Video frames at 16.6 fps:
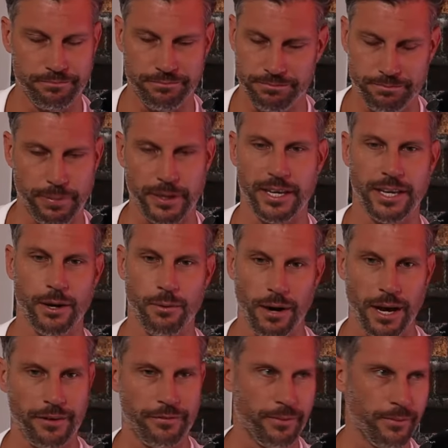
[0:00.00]
being
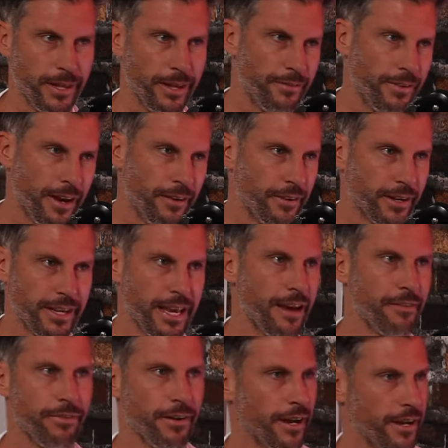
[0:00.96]
away from their favourite
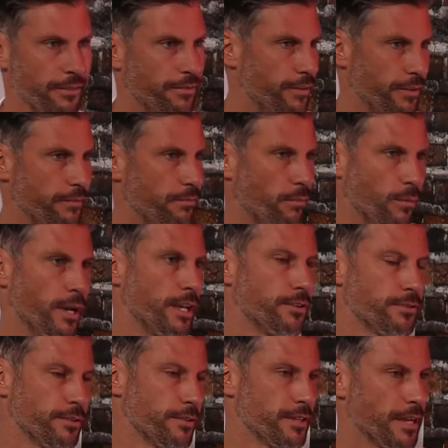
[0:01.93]
cafe for
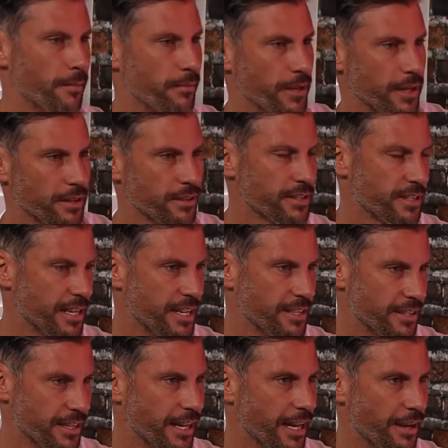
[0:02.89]
weeks or something, and
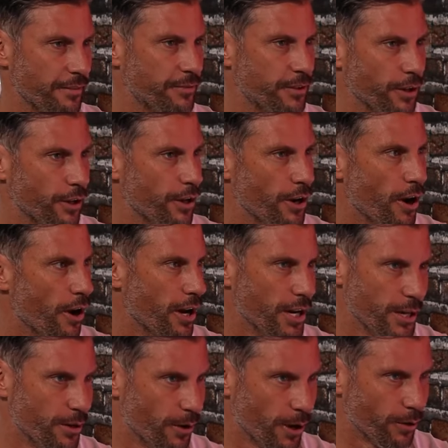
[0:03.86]
Snez had left her
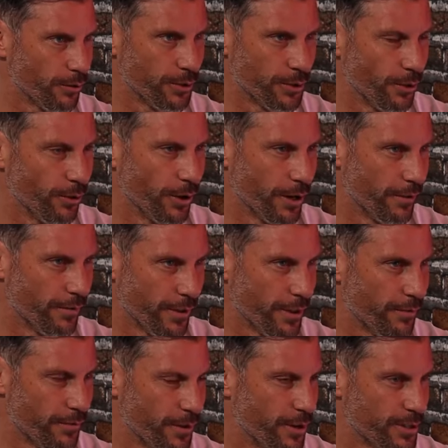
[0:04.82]
nine-year-old daughter for
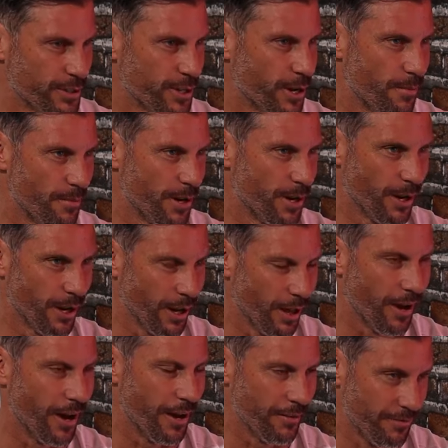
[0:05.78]
the first time in her
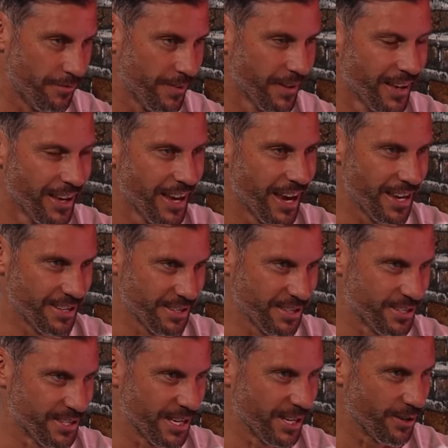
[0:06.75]
life as a
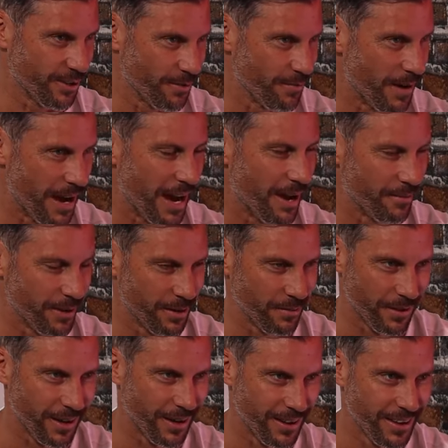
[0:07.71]
single mum. And I'm
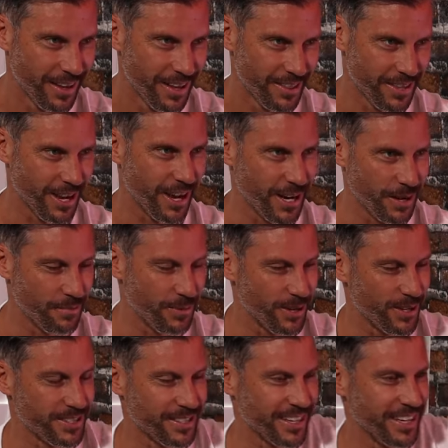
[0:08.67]
like, the only
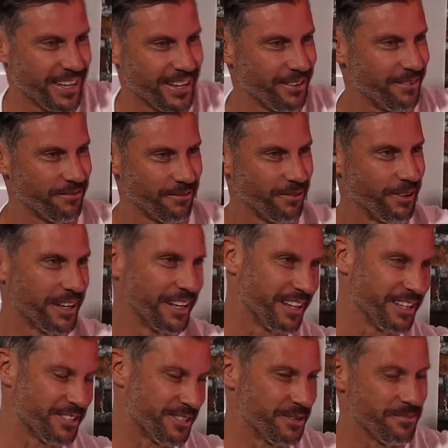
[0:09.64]
person here that
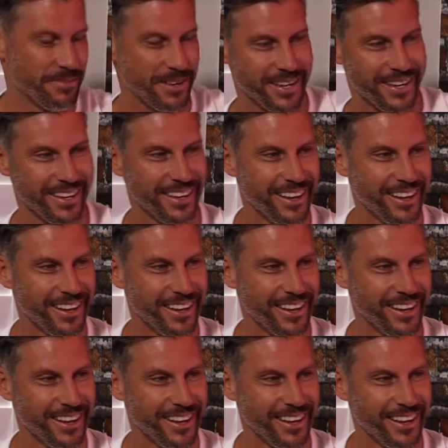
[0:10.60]
really should be